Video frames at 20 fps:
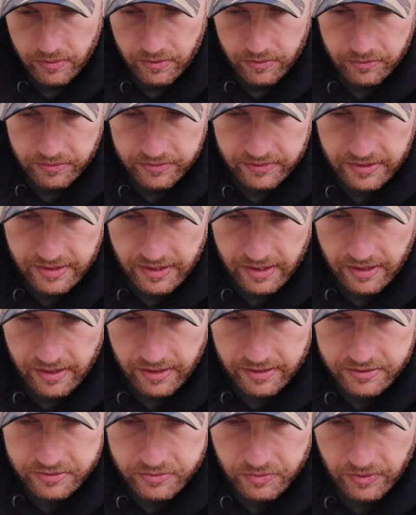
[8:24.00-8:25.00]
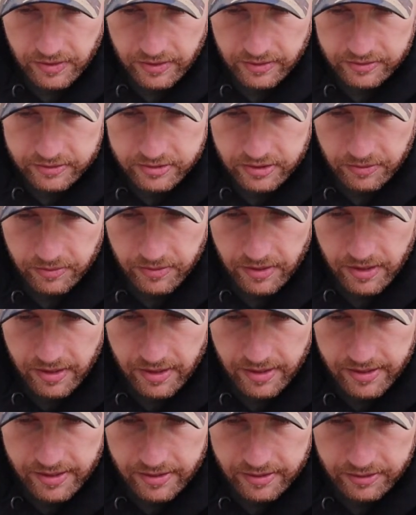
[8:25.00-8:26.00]
with the eye as well. So
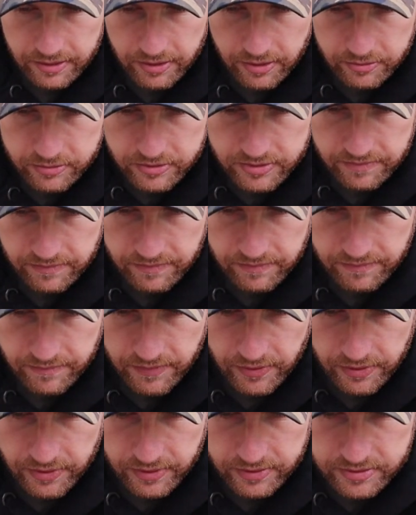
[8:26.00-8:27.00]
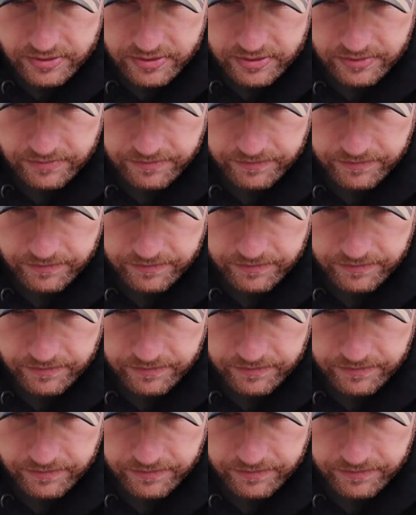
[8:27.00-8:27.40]
eye end goes in first,